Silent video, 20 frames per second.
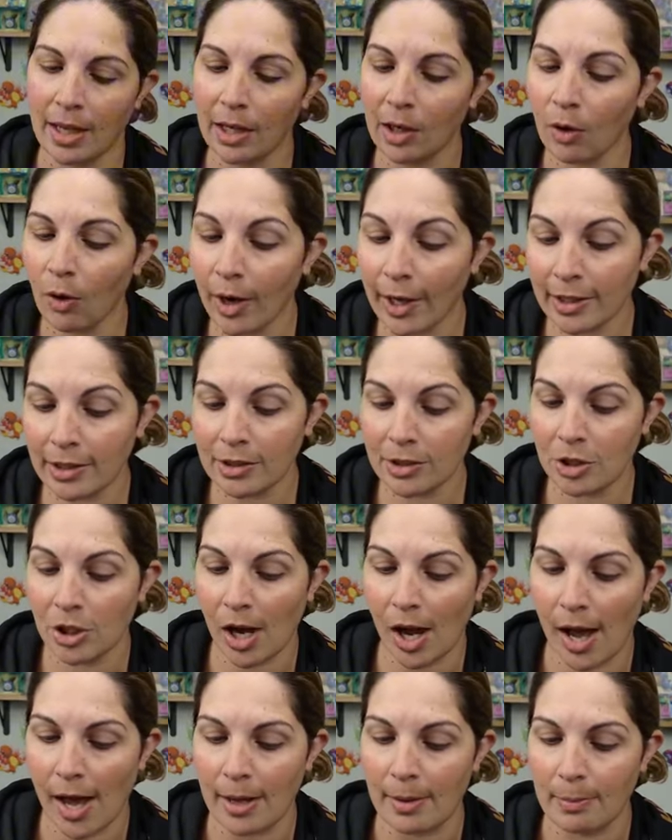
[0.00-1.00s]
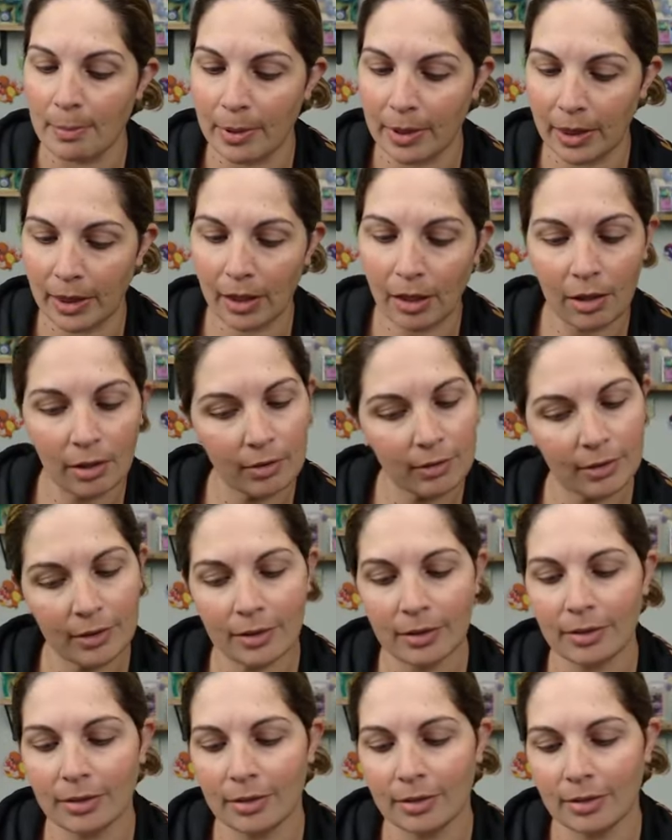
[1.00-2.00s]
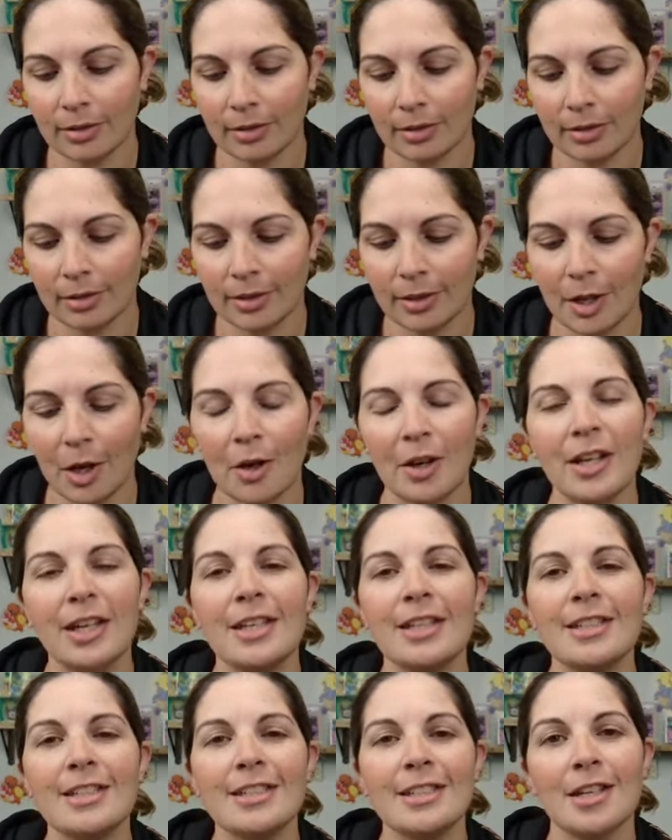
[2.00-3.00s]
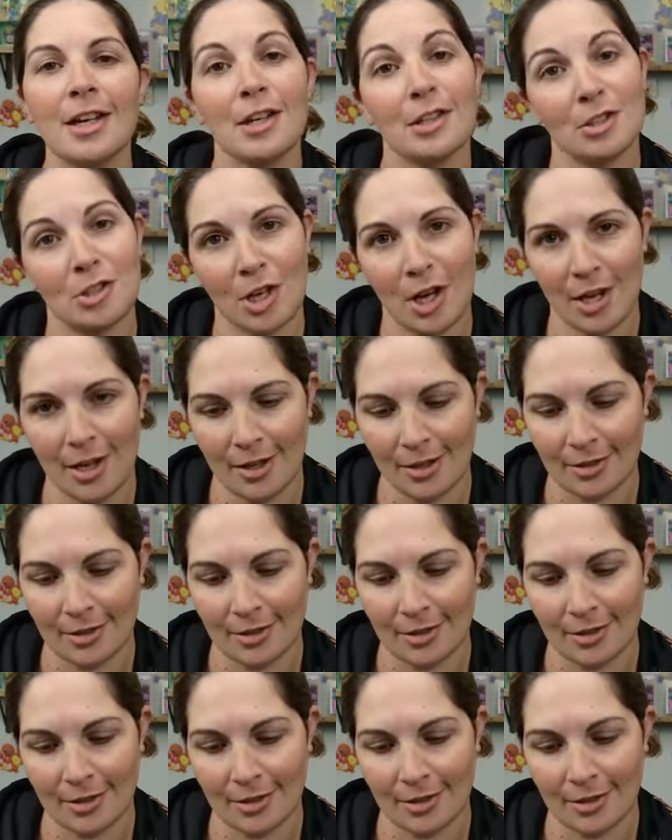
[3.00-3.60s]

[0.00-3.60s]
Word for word: a great shot, but there, there is a chance.